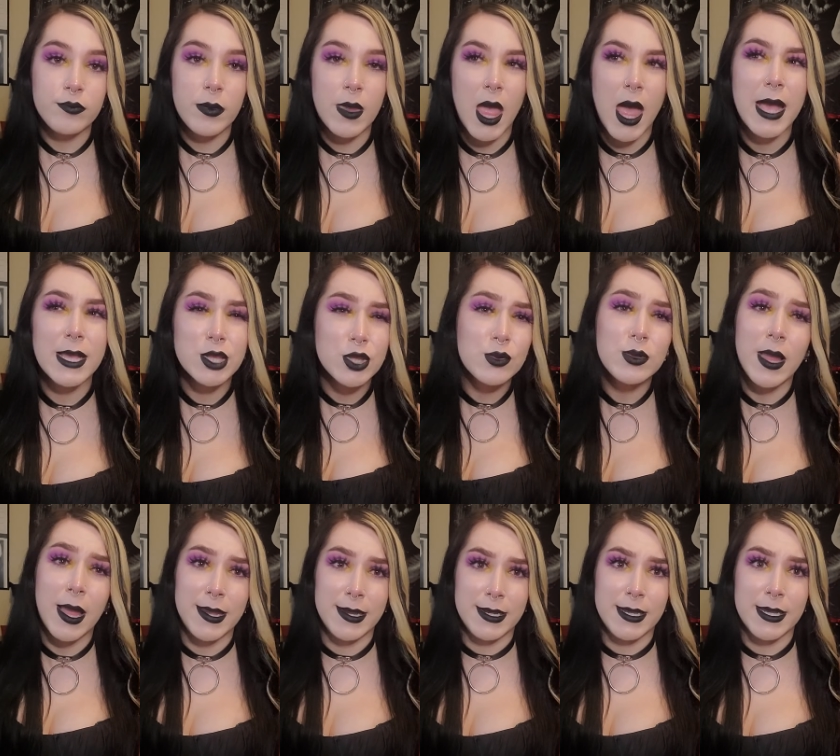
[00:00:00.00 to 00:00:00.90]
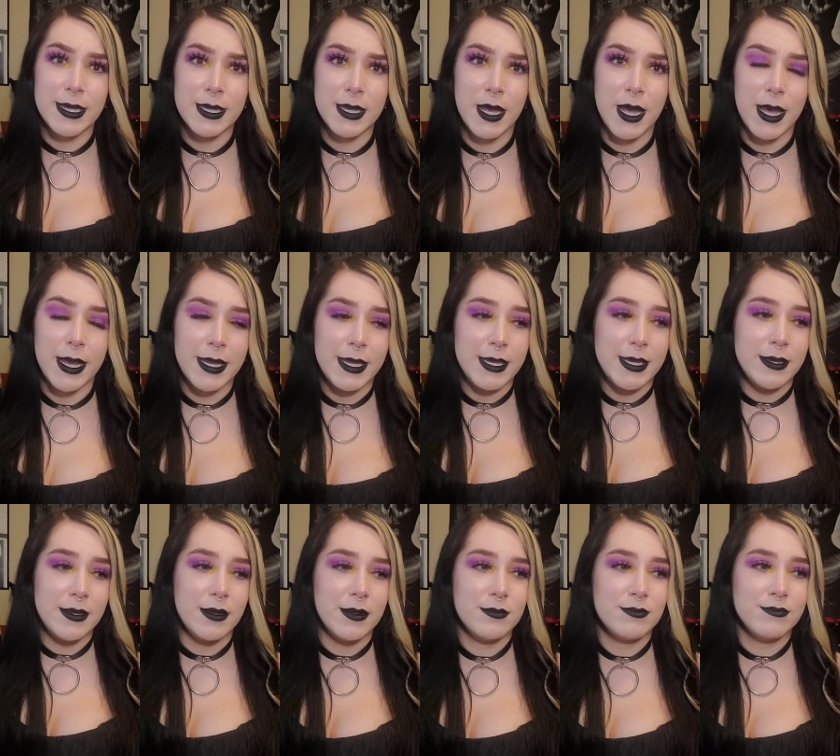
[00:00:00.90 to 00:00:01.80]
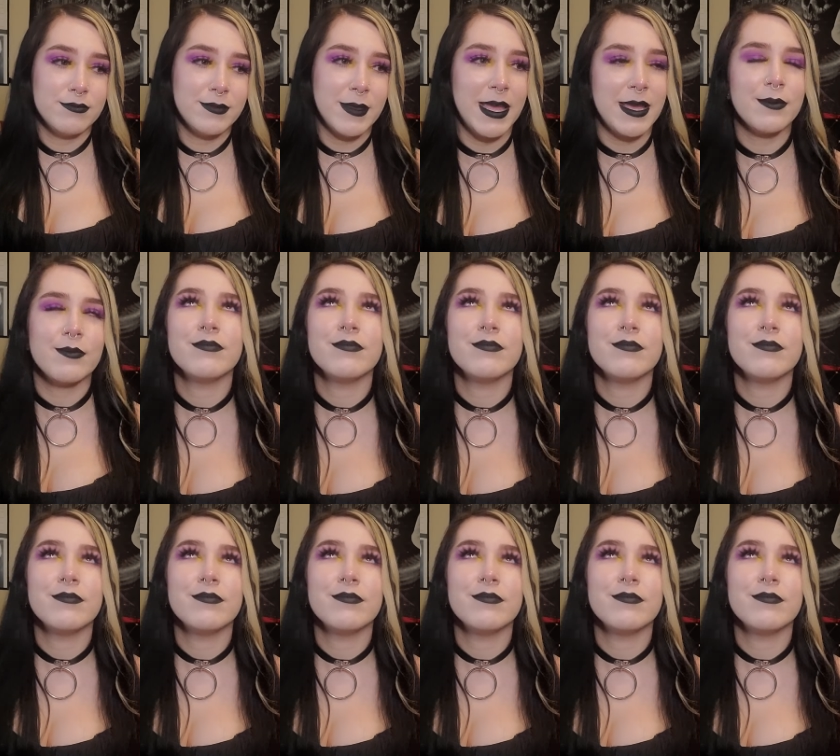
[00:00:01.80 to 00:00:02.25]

I do like it. I, I,